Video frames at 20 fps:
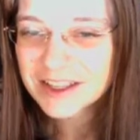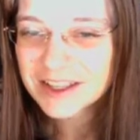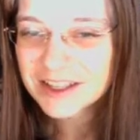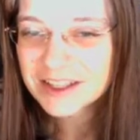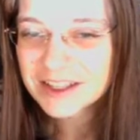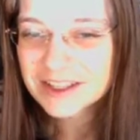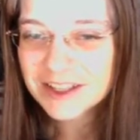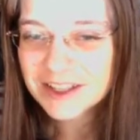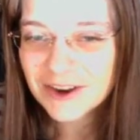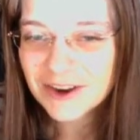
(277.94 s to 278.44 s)

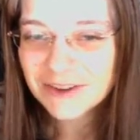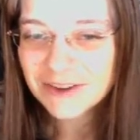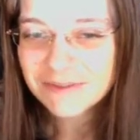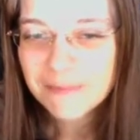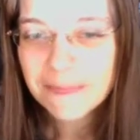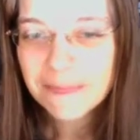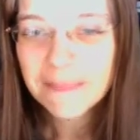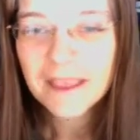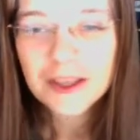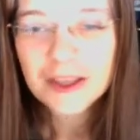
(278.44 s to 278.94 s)
So
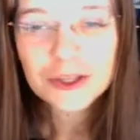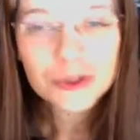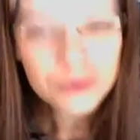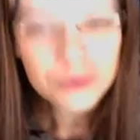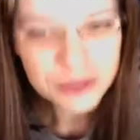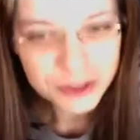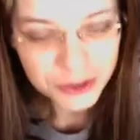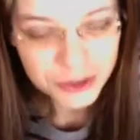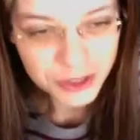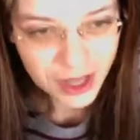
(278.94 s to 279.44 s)

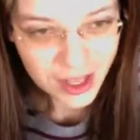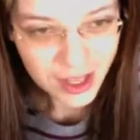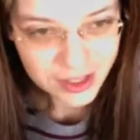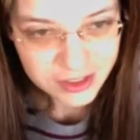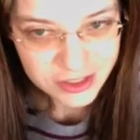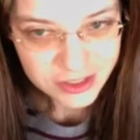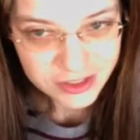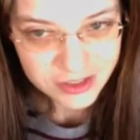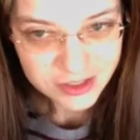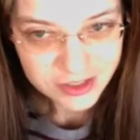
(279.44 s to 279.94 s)
use your
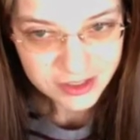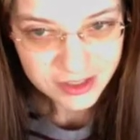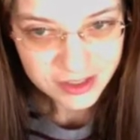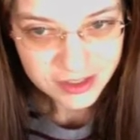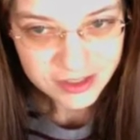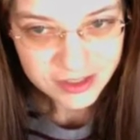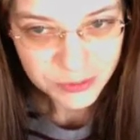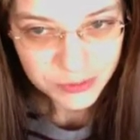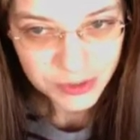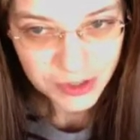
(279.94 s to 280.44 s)

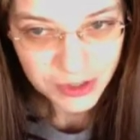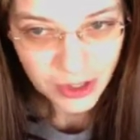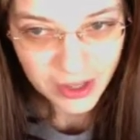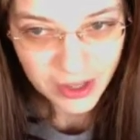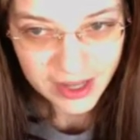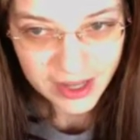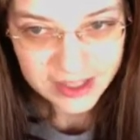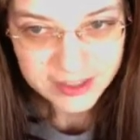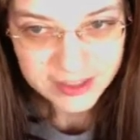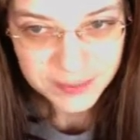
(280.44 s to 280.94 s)
consciousness with all
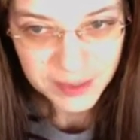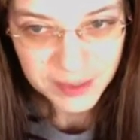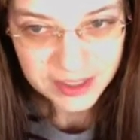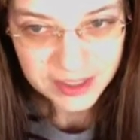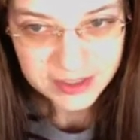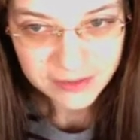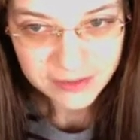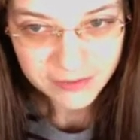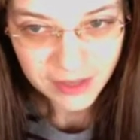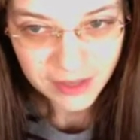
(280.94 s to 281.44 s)

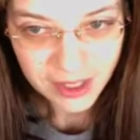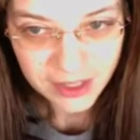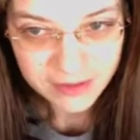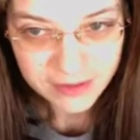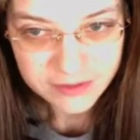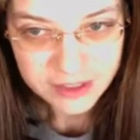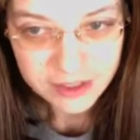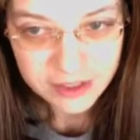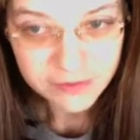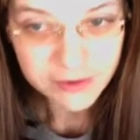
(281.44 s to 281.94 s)
aspects of
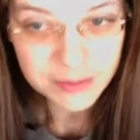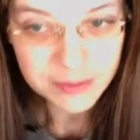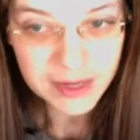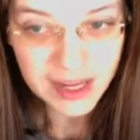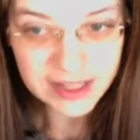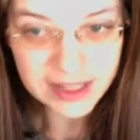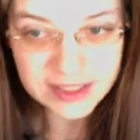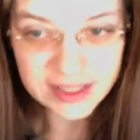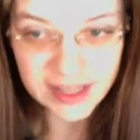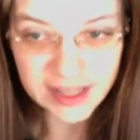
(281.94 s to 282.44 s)
life. From
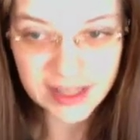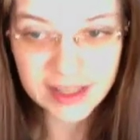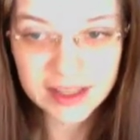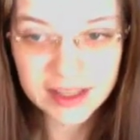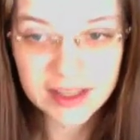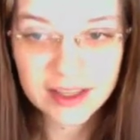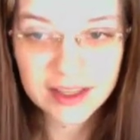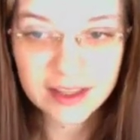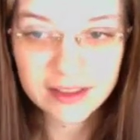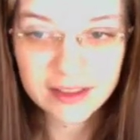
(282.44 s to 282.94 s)
not
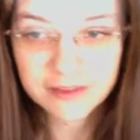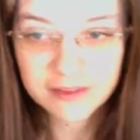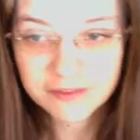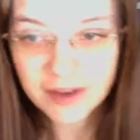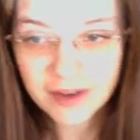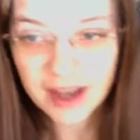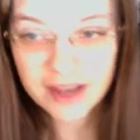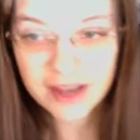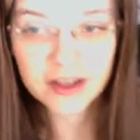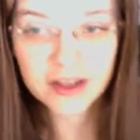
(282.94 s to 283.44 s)
taking the
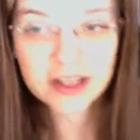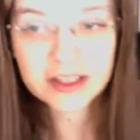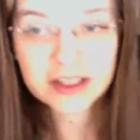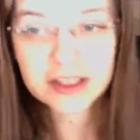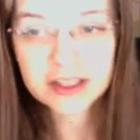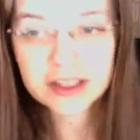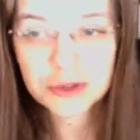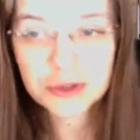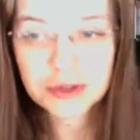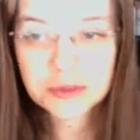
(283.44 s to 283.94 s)
5
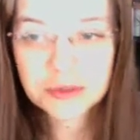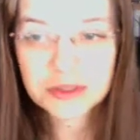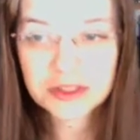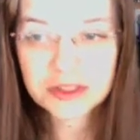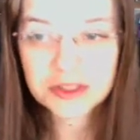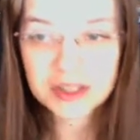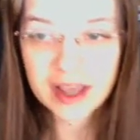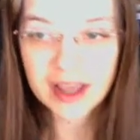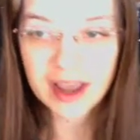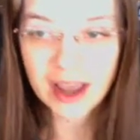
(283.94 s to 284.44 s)
unneeded trips to
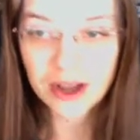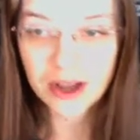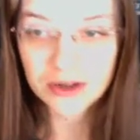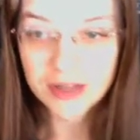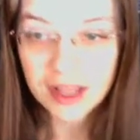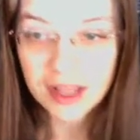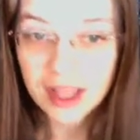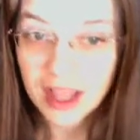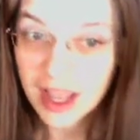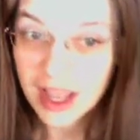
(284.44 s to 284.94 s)
town,
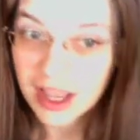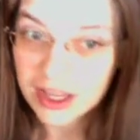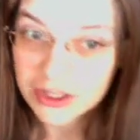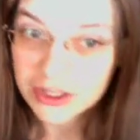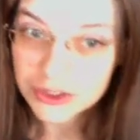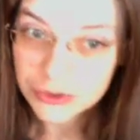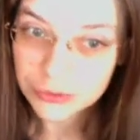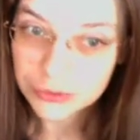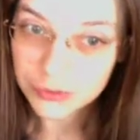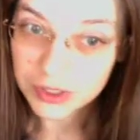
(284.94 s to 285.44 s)

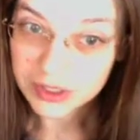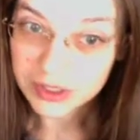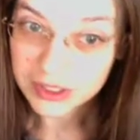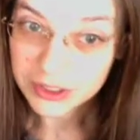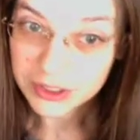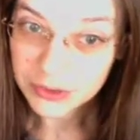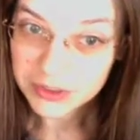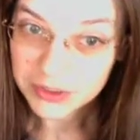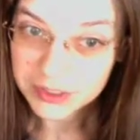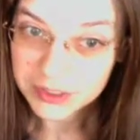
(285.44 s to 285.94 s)
as you really
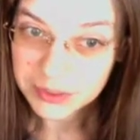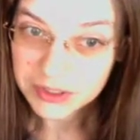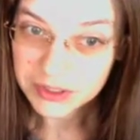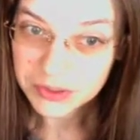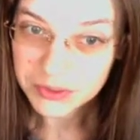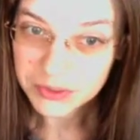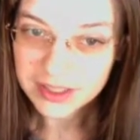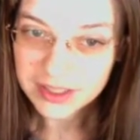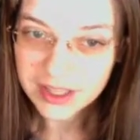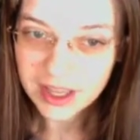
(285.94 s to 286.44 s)
don't need to be
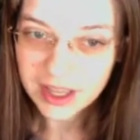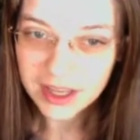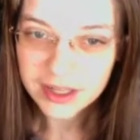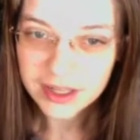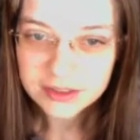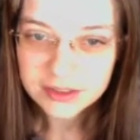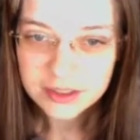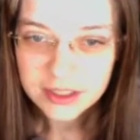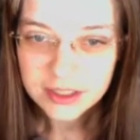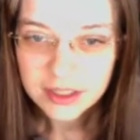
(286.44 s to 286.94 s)
doing that,
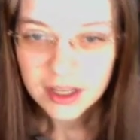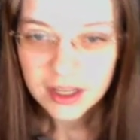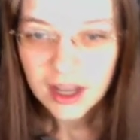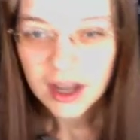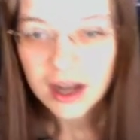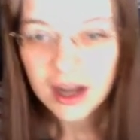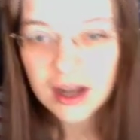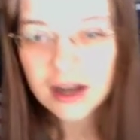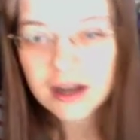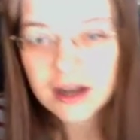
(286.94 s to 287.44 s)

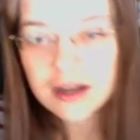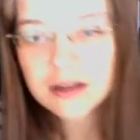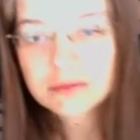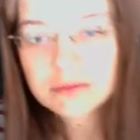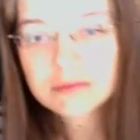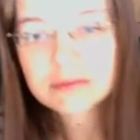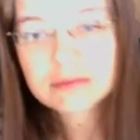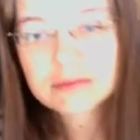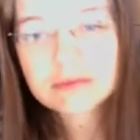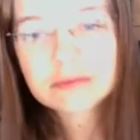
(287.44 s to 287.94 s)

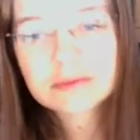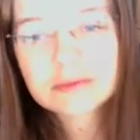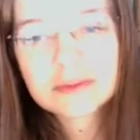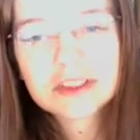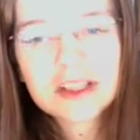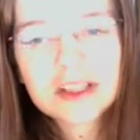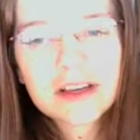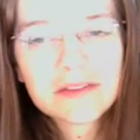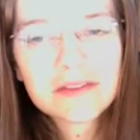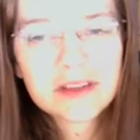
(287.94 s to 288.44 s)

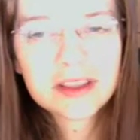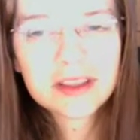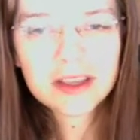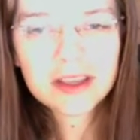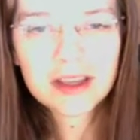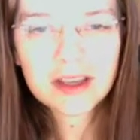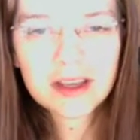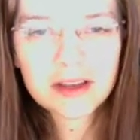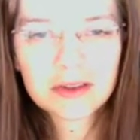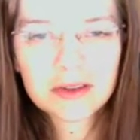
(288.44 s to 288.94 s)
to everything
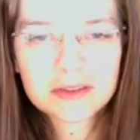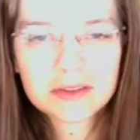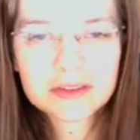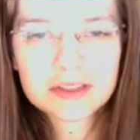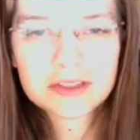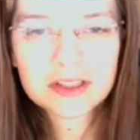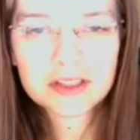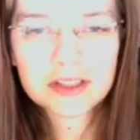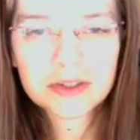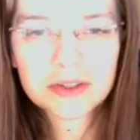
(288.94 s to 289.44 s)
else
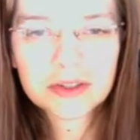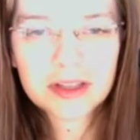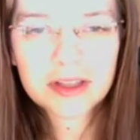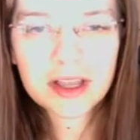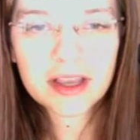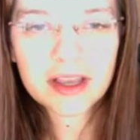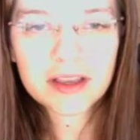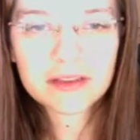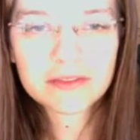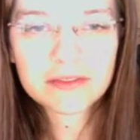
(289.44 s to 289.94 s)
in your
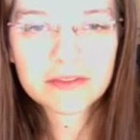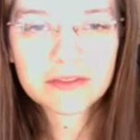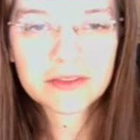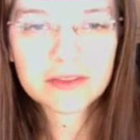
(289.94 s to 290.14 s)
life.